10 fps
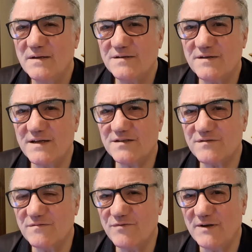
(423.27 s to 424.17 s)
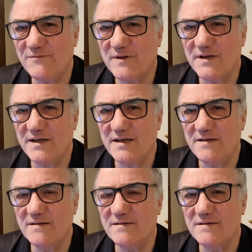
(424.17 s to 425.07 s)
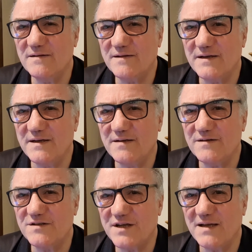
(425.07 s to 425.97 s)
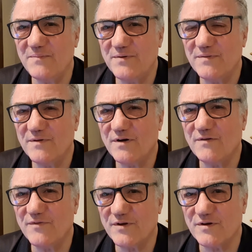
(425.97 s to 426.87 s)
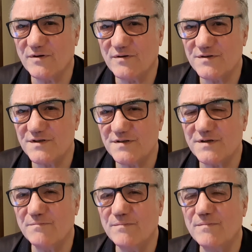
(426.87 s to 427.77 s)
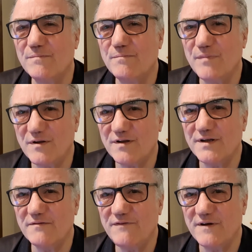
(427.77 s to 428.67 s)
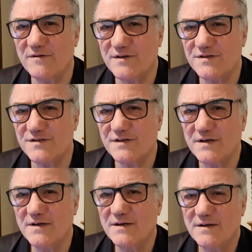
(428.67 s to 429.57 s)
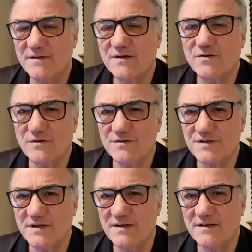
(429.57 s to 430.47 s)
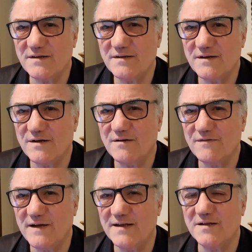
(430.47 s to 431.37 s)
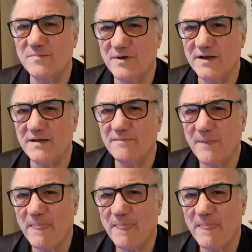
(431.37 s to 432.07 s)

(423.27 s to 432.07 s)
So that's roughly the shape of the course. It's a modelling focus, the core skill of NLP.